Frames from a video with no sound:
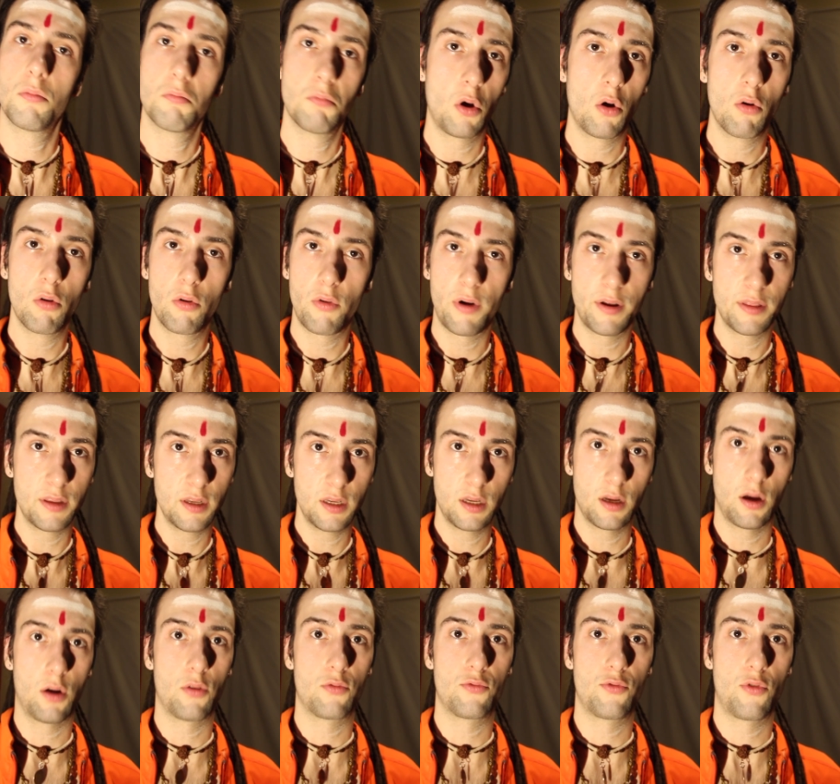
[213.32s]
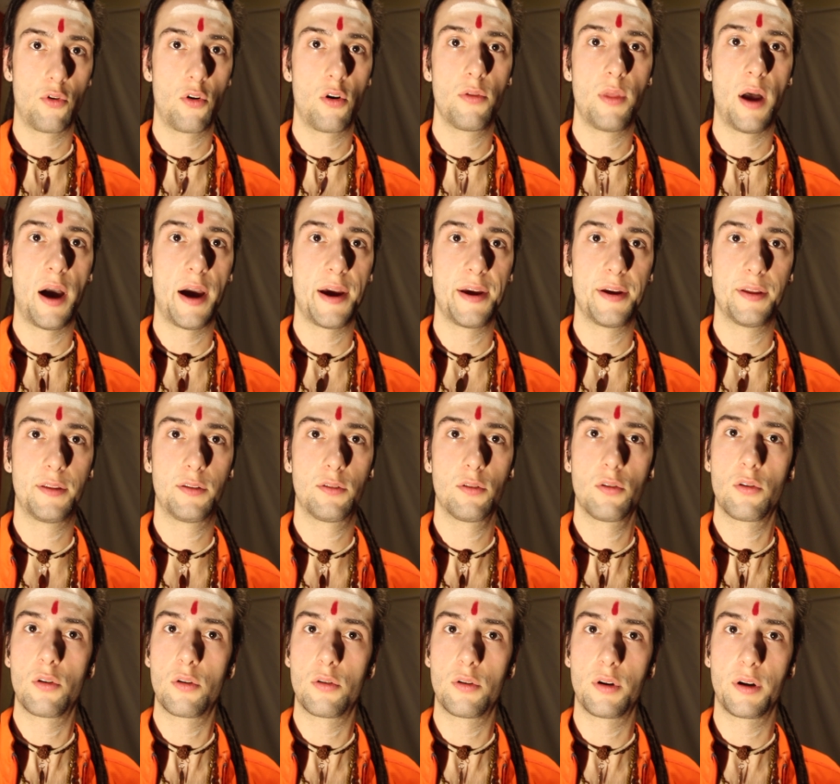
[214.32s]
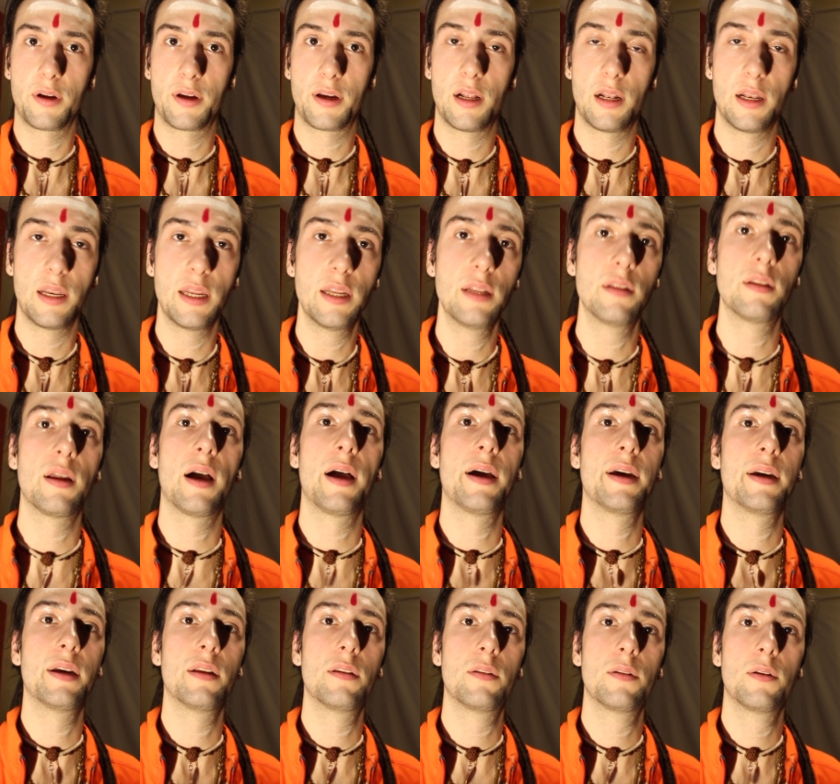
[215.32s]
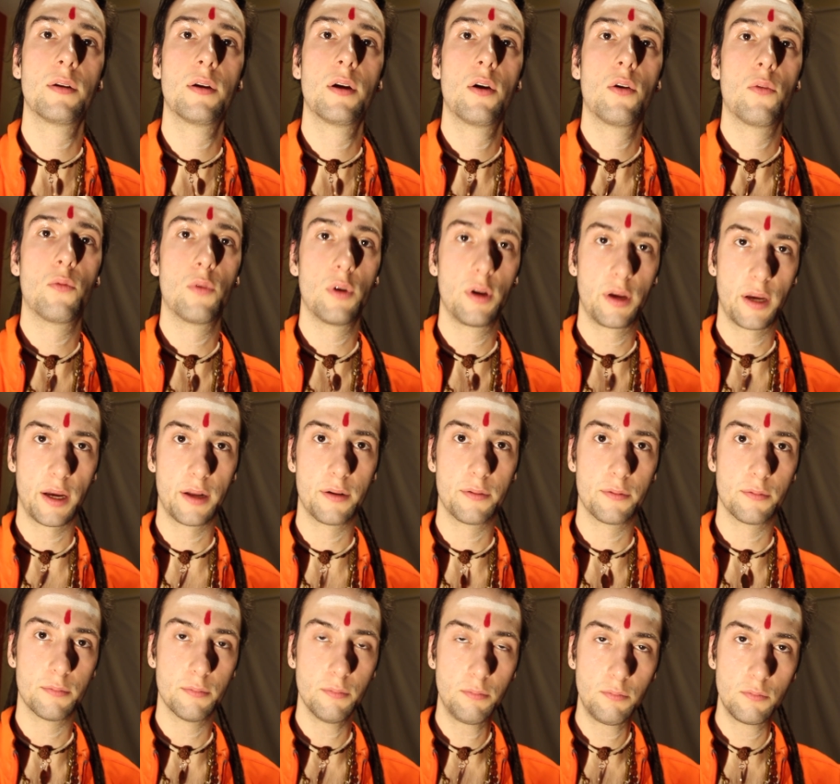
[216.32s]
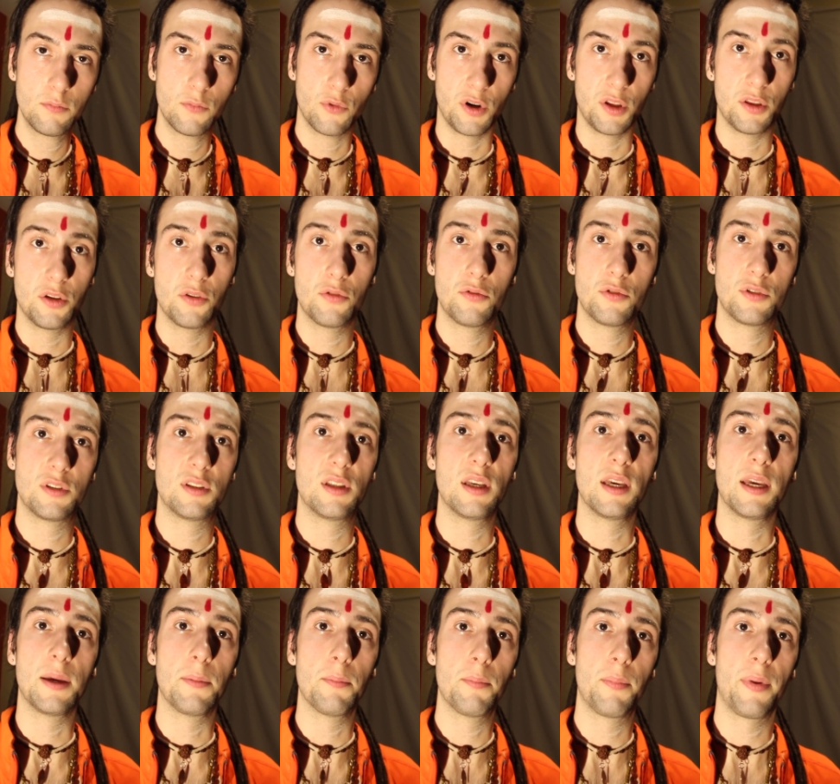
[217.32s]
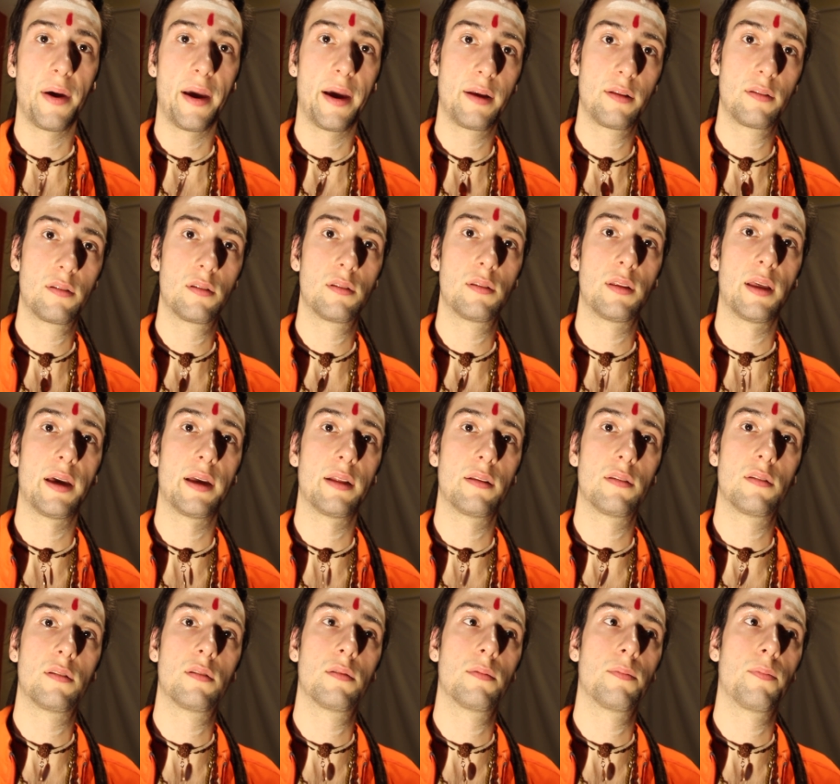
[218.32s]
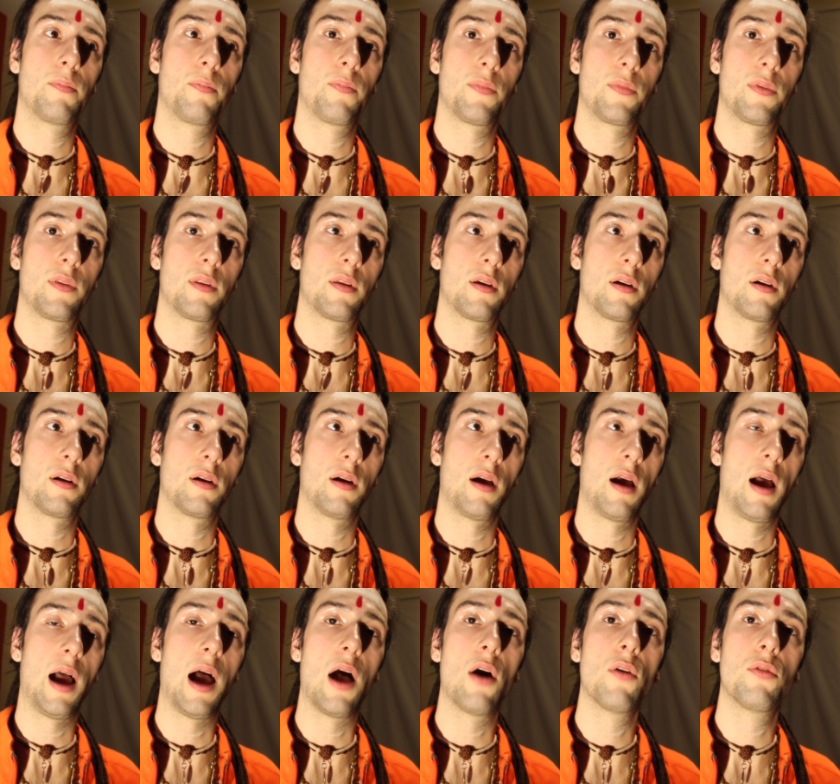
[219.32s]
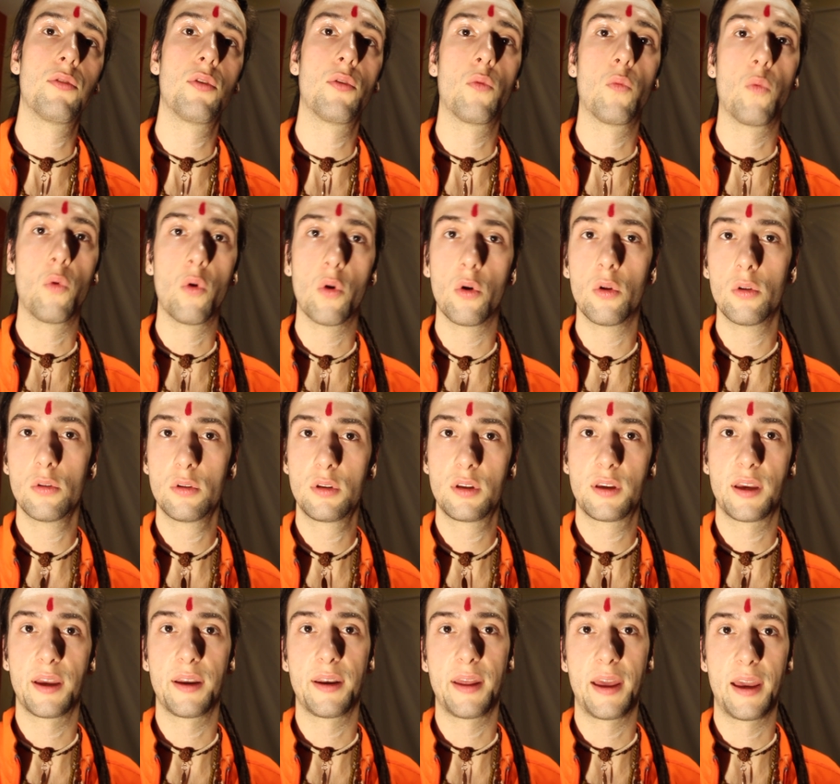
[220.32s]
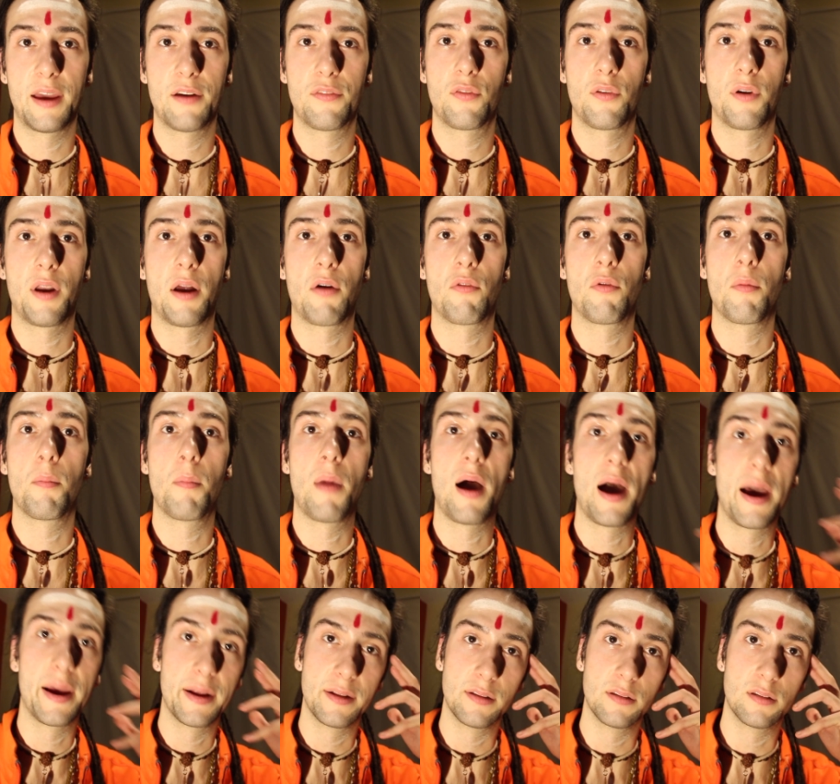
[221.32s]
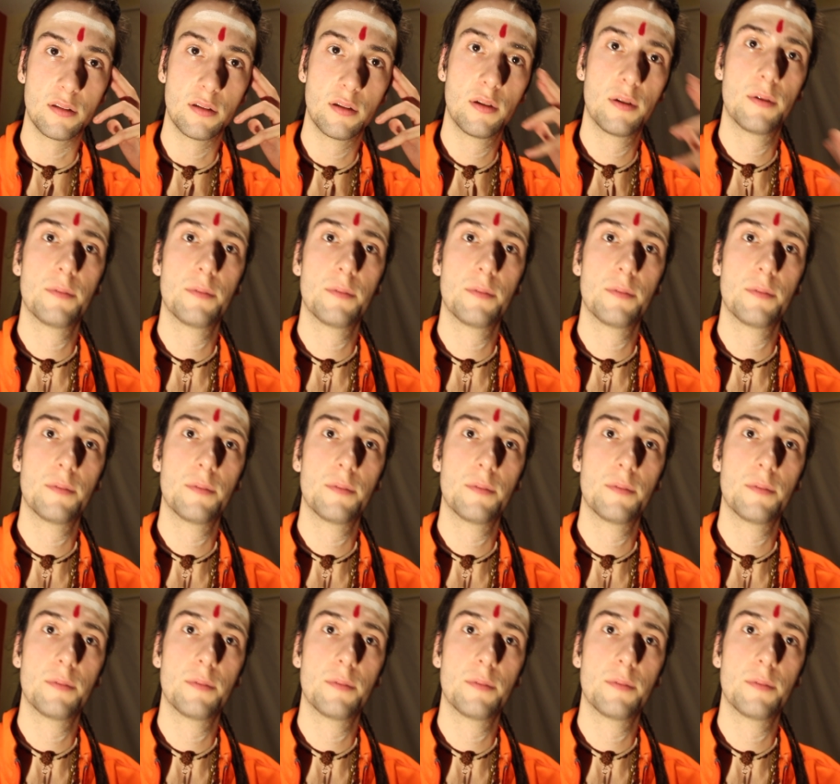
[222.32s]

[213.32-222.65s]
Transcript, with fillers: already a raw diet or a clean diet, we can reduce the impact that the outer world can have on our mind.